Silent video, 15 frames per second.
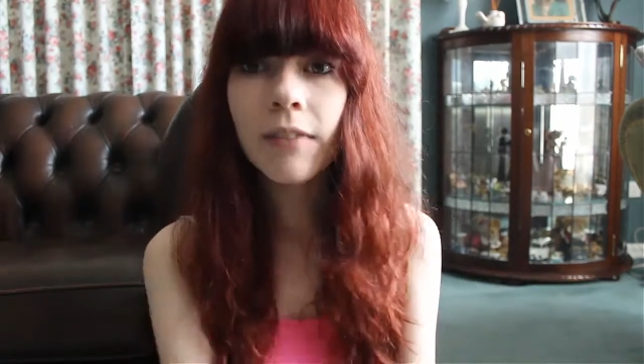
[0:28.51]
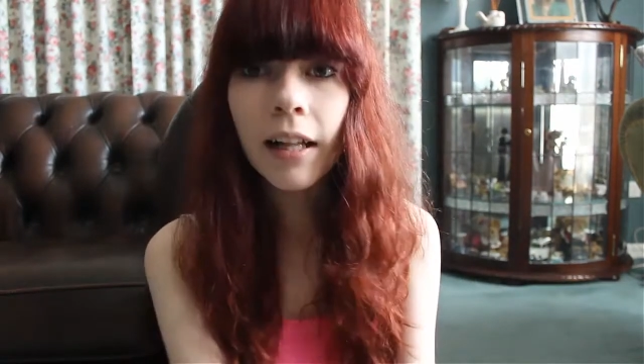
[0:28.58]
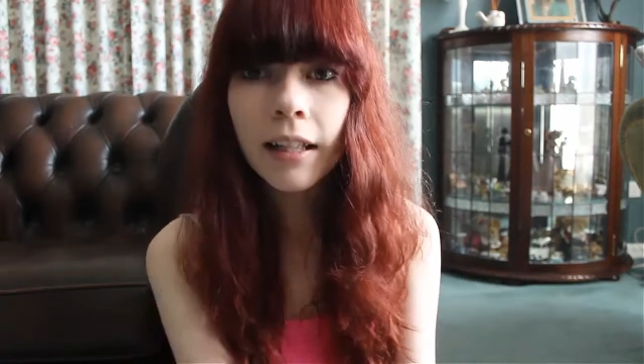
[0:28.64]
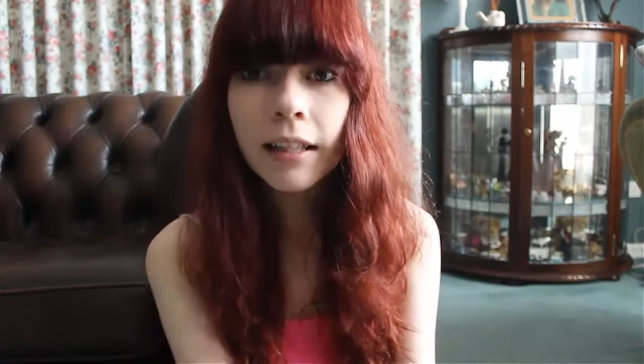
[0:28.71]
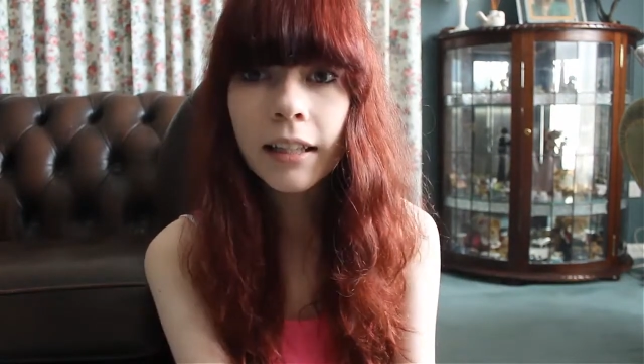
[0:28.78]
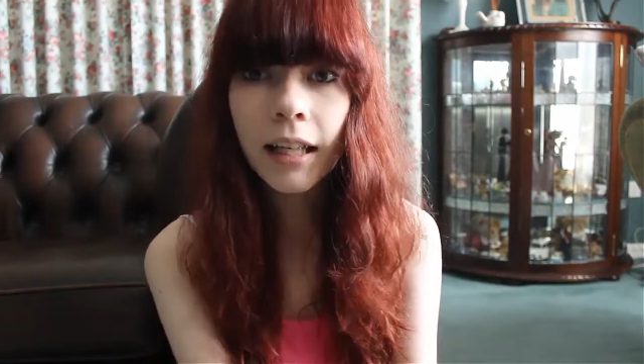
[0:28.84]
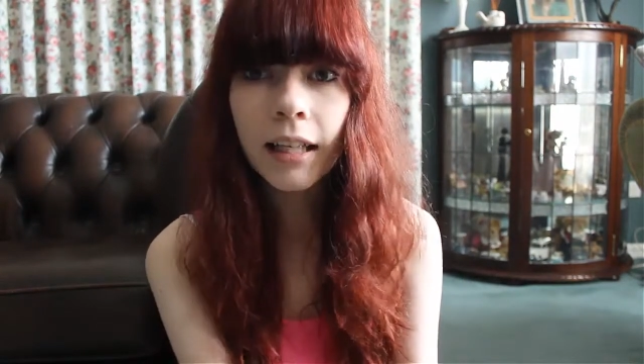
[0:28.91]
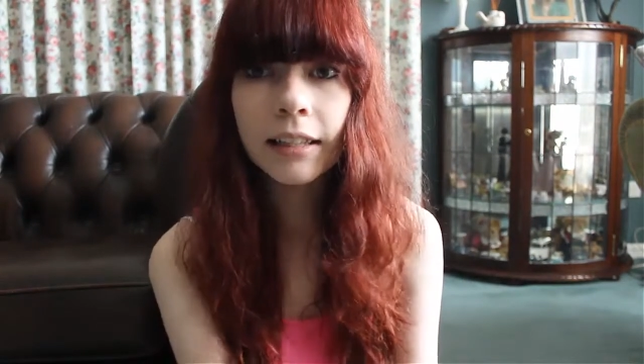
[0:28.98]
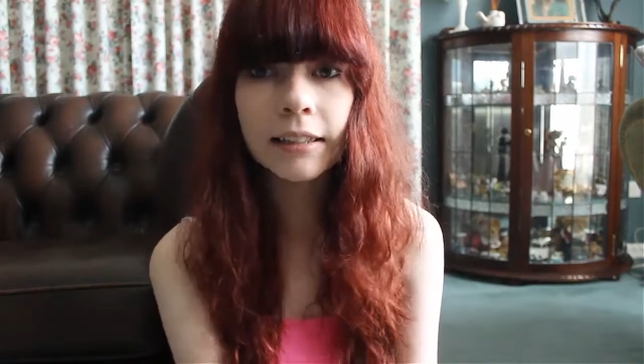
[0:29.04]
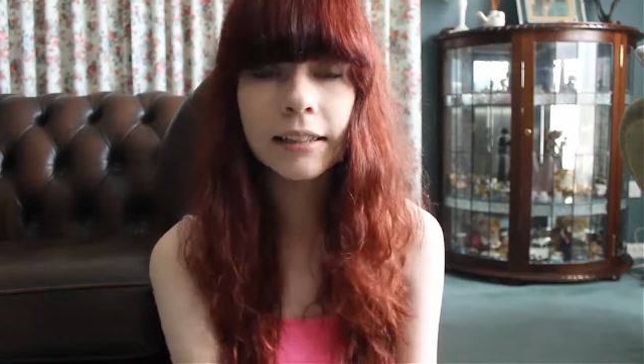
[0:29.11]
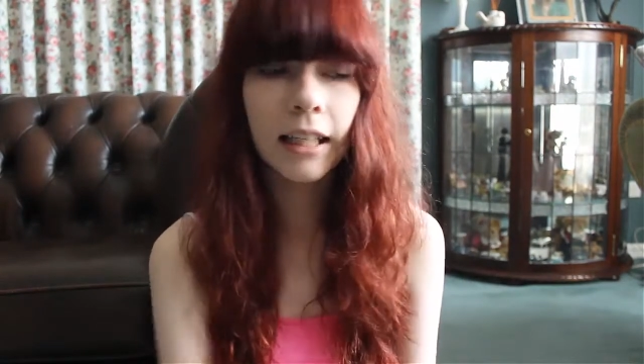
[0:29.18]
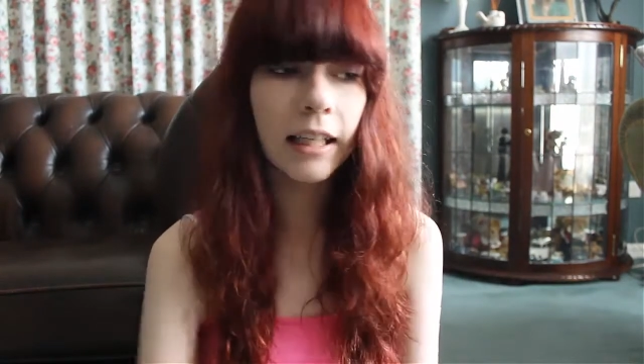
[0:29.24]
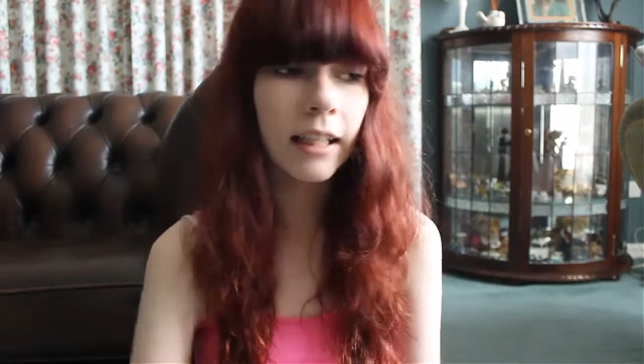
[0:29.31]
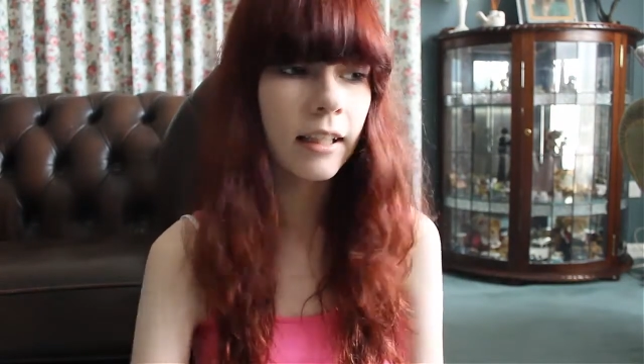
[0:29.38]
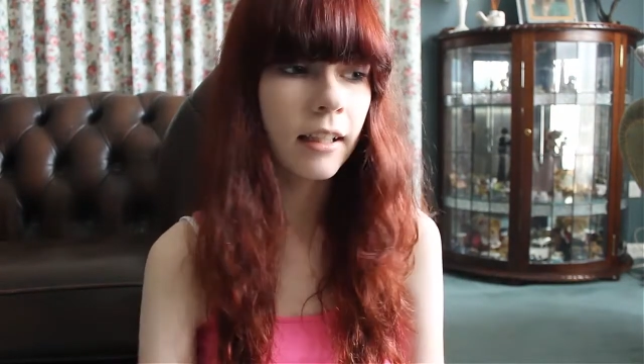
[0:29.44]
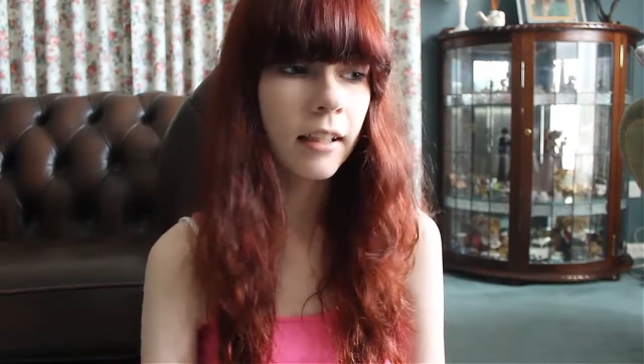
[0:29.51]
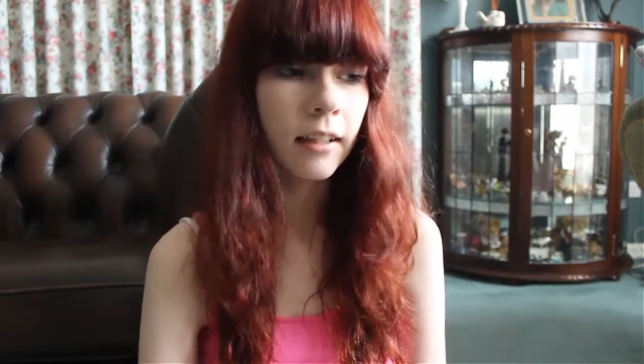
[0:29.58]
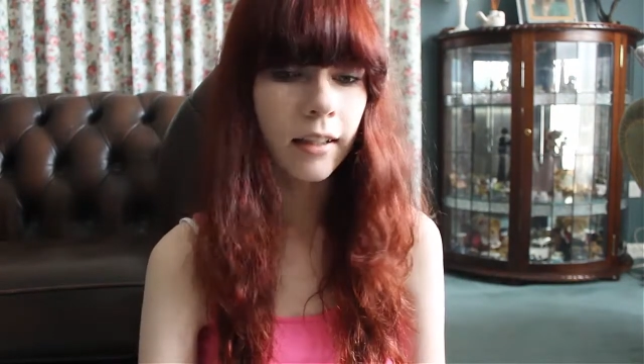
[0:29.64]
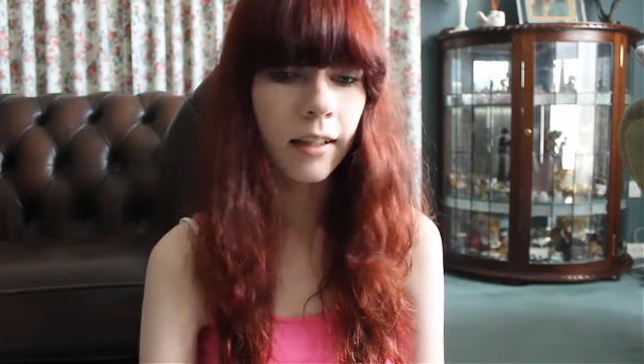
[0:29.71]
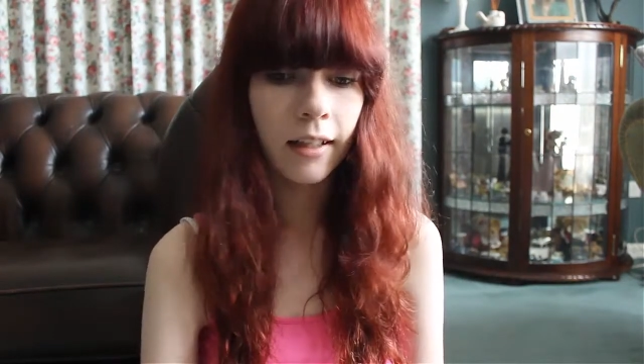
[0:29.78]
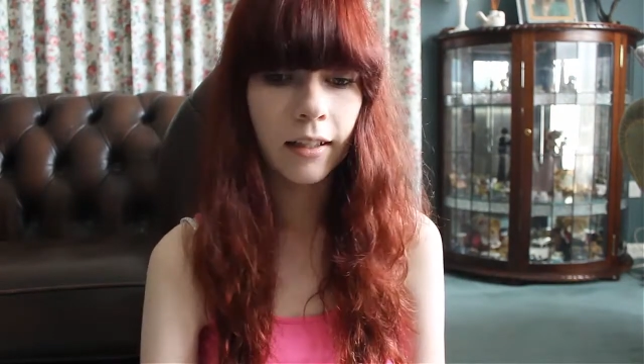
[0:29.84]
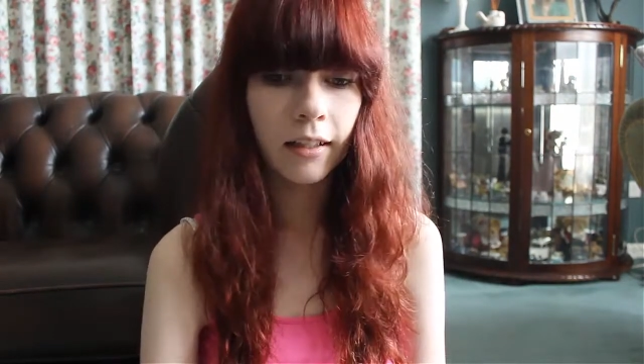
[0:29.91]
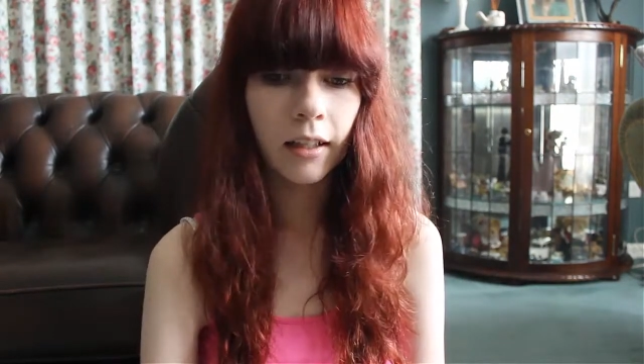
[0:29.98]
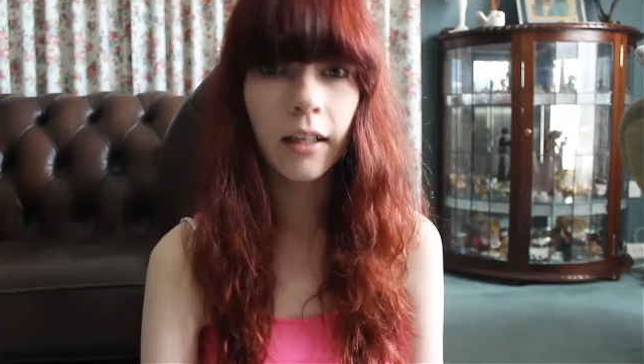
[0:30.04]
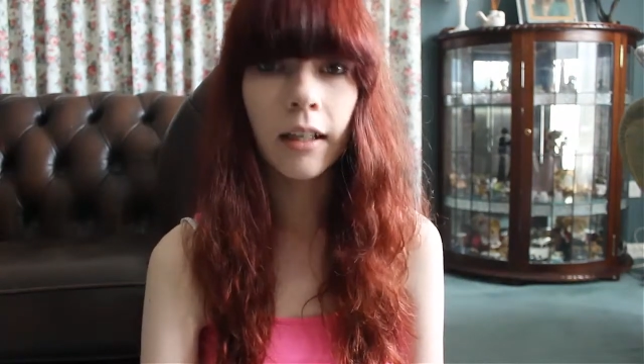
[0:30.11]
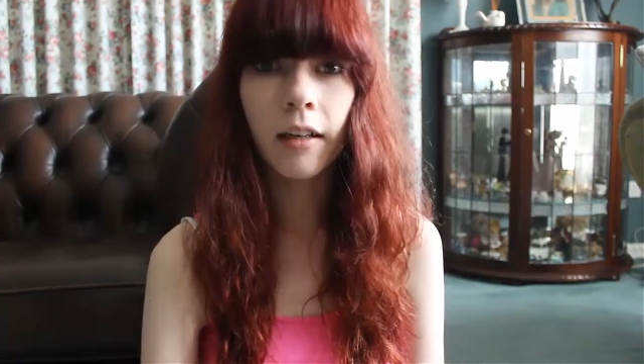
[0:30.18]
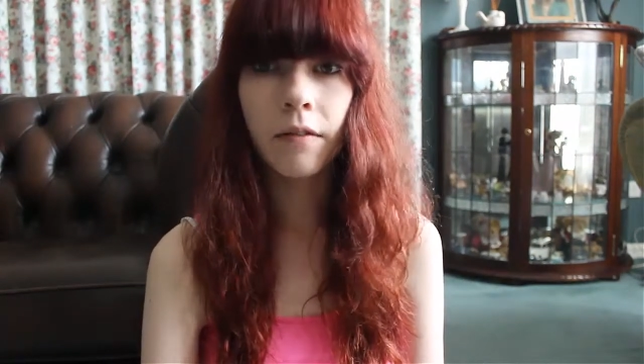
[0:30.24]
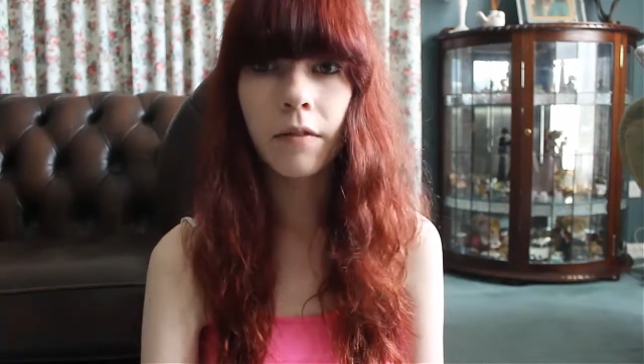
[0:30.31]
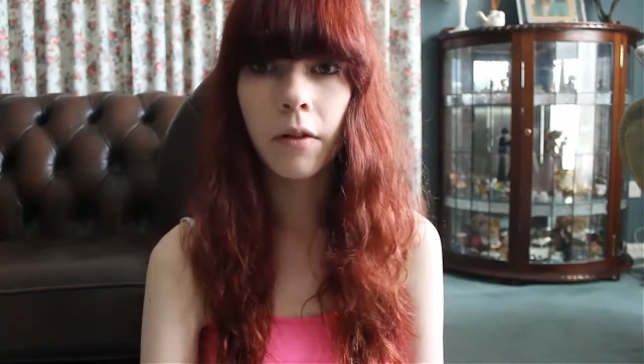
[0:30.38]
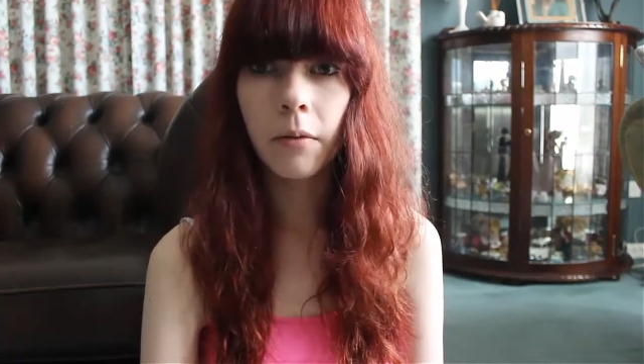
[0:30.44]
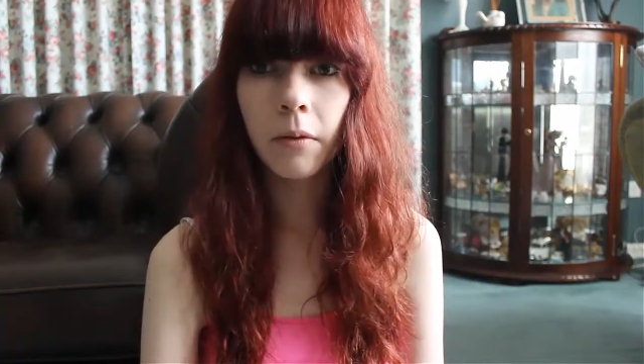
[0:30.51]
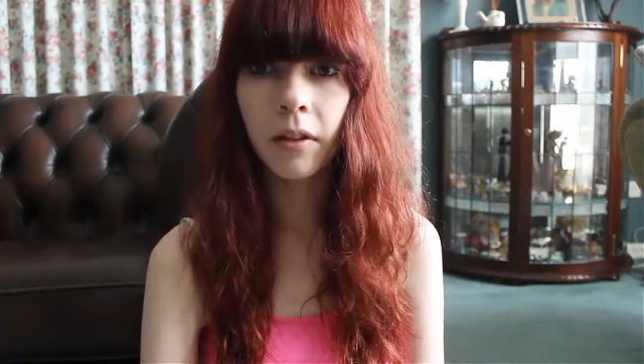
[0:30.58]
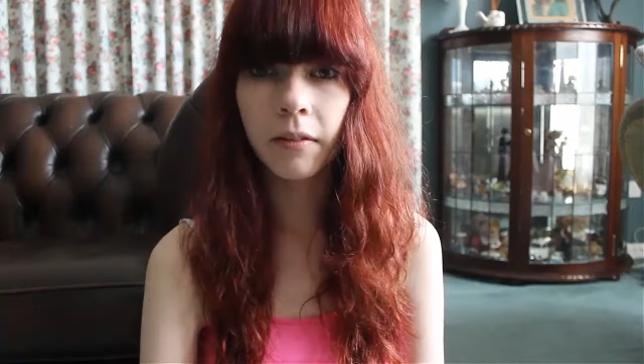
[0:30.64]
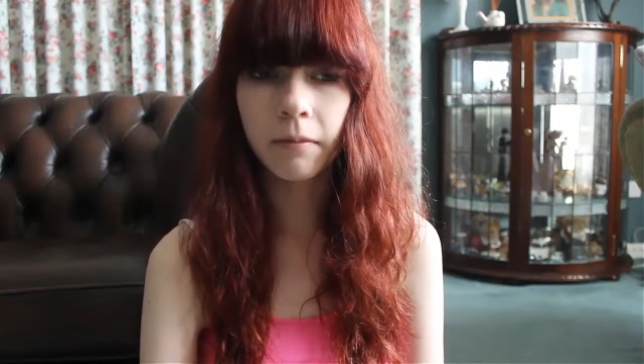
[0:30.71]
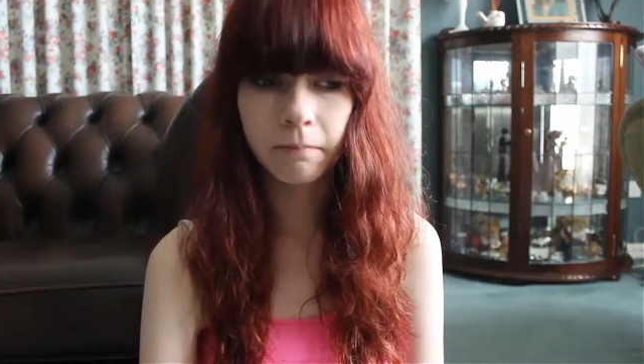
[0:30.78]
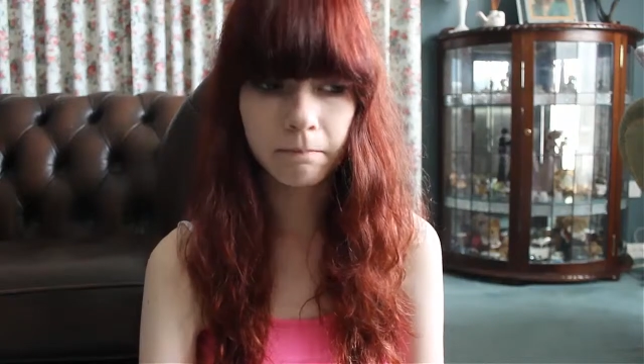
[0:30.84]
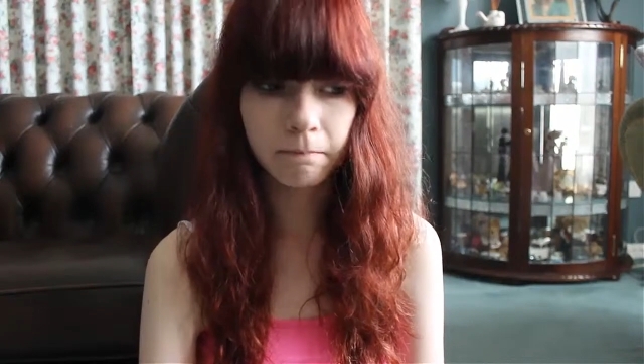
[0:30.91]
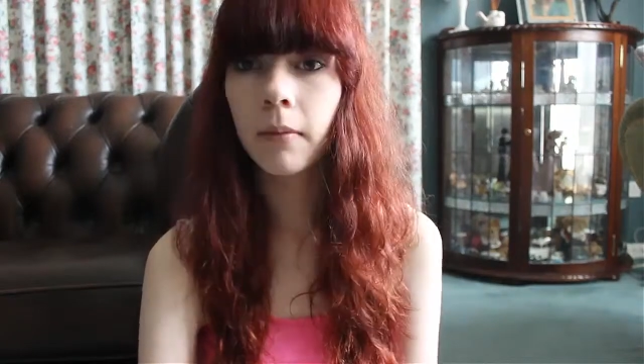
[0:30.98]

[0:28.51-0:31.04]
Valentine's Day, and I have no one.